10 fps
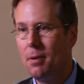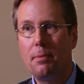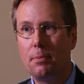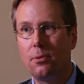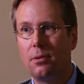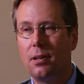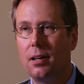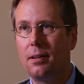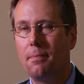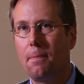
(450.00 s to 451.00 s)
maybe
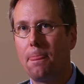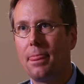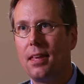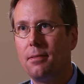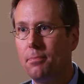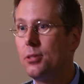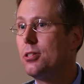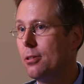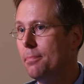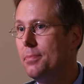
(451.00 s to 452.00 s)
more
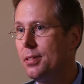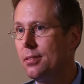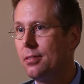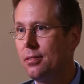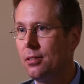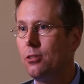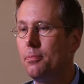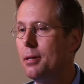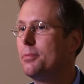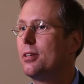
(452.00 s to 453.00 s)
Muslims who would
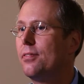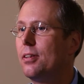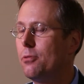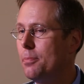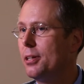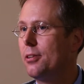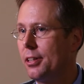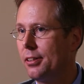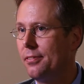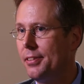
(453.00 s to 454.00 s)
be observant and would be
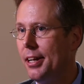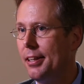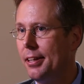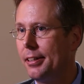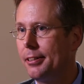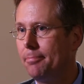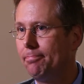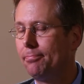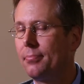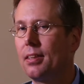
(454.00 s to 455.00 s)
critical of dialogue.
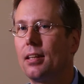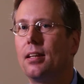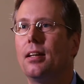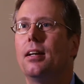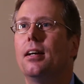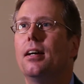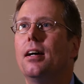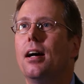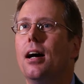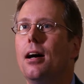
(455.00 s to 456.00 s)

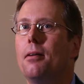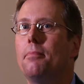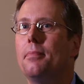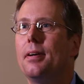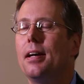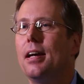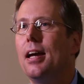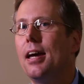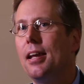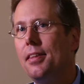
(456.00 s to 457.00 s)
And
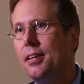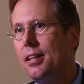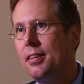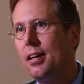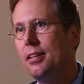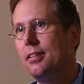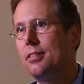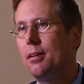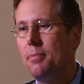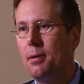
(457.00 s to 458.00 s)
I think that
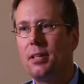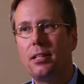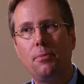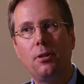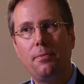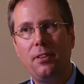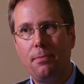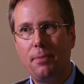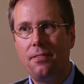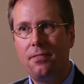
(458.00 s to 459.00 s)
sometimes that's
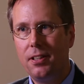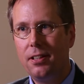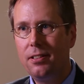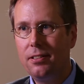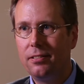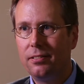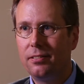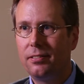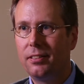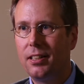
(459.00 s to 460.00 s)
motivated by fear,
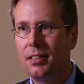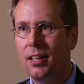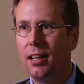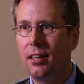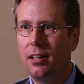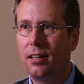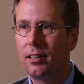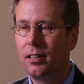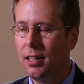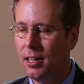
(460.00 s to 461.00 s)
that
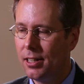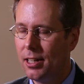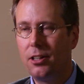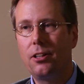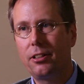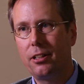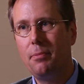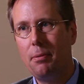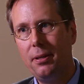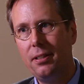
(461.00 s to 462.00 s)
dialogue can hurt
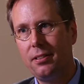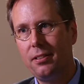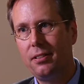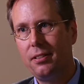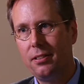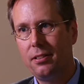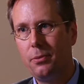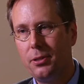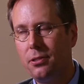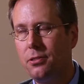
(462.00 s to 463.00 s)
commitment to
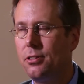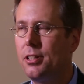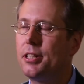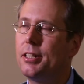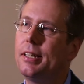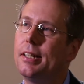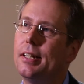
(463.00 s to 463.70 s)
one's own tradition.